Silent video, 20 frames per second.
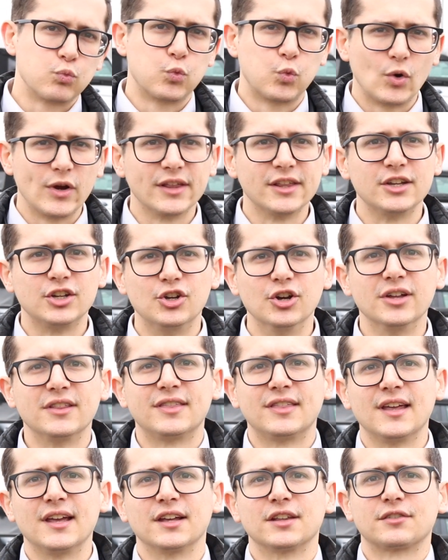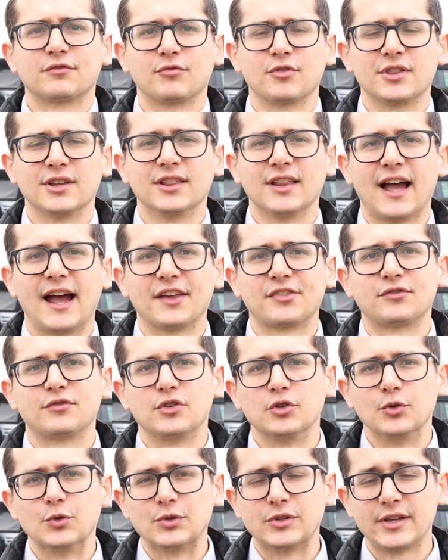really good things for the last
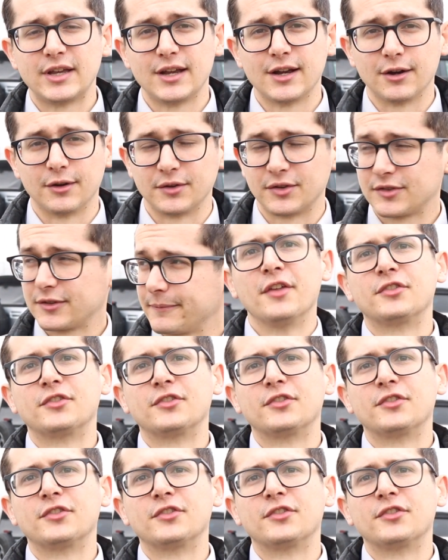few years.